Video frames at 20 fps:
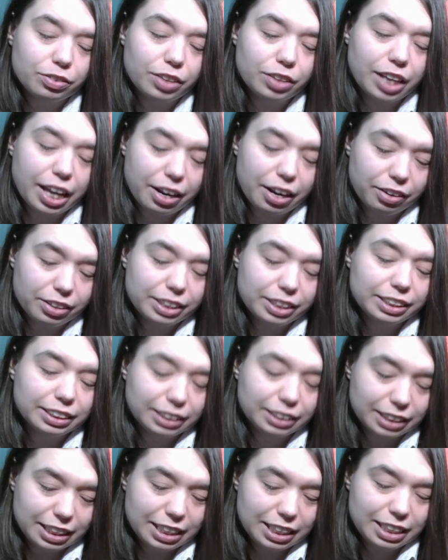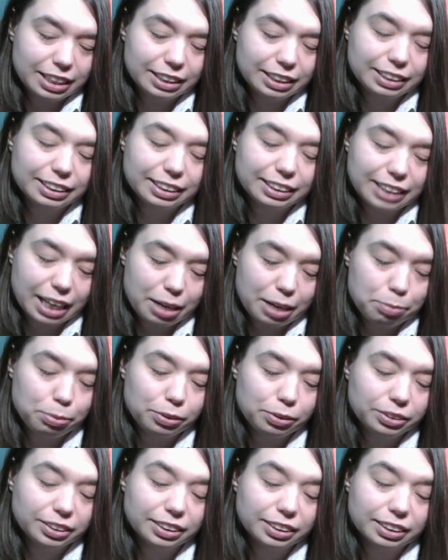guaranteed
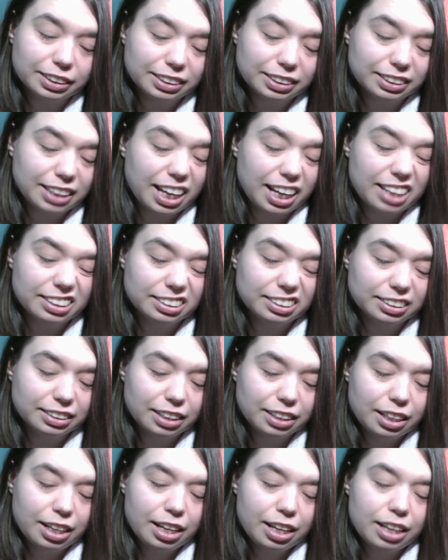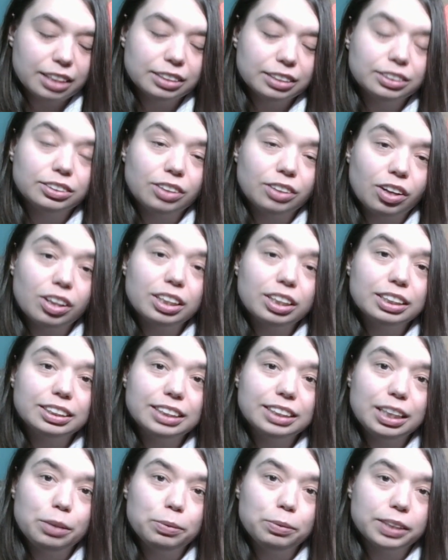stable success. As long as
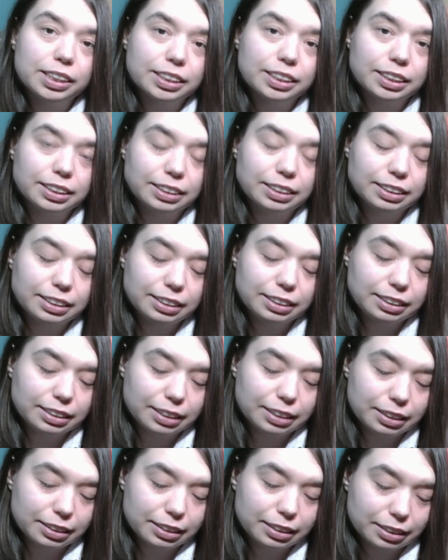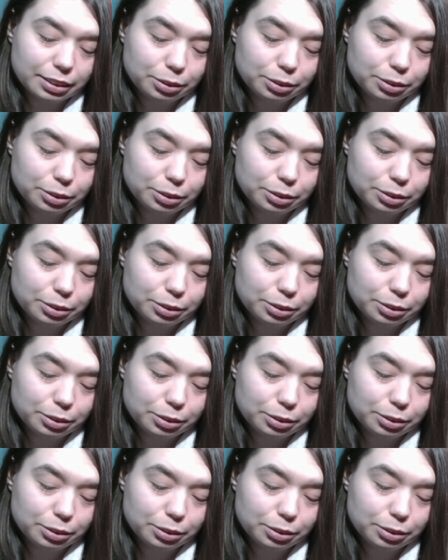he was consistent.